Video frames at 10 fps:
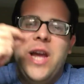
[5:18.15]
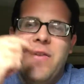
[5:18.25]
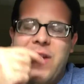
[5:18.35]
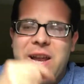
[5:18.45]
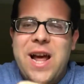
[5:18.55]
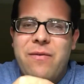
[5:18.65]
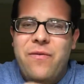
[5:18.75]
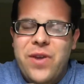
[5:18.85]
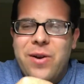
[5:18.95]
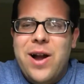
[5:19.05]
if I
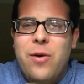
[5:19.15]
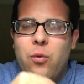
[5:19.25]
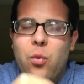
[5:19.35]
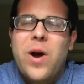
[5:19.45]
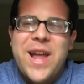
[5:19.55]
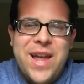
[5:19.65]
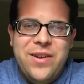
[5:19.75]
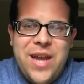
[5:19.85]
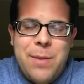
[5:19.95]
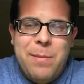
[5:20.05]
cannot figure out what
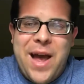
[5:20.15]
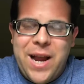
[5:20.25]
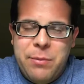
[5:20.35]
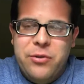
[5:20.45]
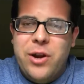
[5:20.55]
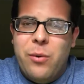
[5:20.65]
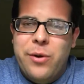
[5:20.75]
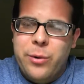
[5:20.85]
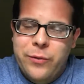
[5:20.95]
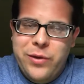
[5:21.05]
Andy Mack episode I
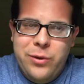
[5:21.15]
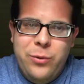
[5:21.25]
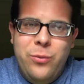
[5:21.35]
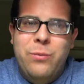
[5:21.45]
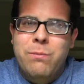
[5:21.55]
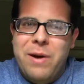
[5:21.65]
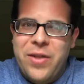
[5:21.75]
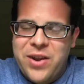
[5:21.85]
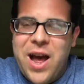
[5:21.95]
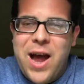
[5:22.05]
want to review by
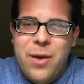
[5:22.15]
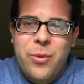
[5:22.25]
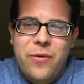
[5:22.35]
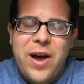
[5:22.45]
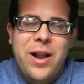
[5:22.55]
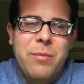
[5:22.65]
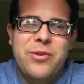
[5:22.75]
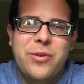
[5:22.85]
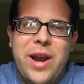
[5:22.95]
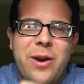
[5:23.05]
the time the final
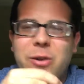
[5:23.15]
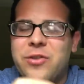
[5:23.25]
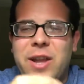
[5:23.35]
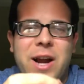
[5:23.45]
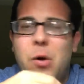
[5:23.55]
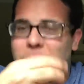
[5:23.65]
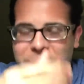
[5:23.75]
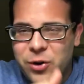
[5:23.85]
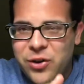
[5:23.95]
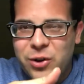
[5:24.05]
episode airs in like a
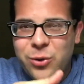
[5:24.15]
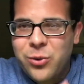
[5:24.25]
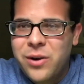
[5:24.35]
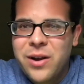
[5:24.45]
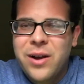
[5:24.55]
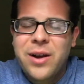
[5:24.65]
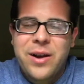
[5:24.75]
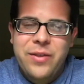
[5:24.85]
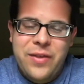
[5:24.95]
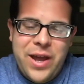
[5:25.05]
week or two,
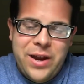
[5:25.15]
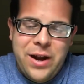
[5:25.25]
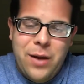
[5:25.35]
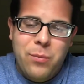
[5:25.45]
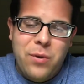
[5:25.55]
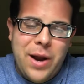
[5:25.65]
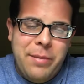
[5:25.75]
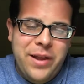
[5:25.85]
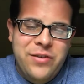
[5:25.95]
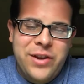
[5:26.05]
then I'll
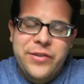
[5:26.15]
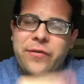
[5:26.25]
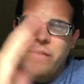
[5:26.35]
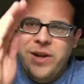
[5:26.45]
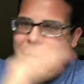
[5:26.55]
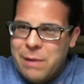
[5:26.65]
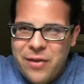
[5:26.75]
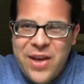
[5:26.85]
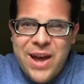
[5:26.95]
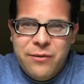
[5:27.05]
probably just forget
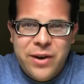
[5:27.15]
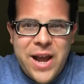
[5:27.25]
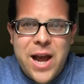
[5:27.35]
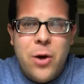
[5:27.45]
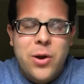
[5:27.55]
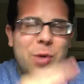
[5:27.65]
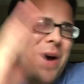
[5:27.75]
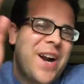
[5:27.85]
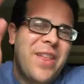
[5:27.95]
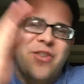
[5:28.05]
about that for now, go
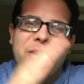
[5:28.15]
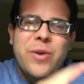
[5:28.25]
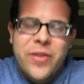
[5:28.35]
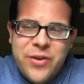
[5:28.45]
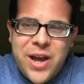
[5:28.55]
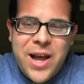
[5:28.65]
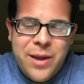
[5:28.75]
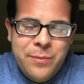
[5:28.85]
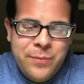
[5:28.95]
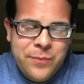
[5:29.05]
back to that show another
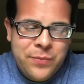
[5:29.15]
time,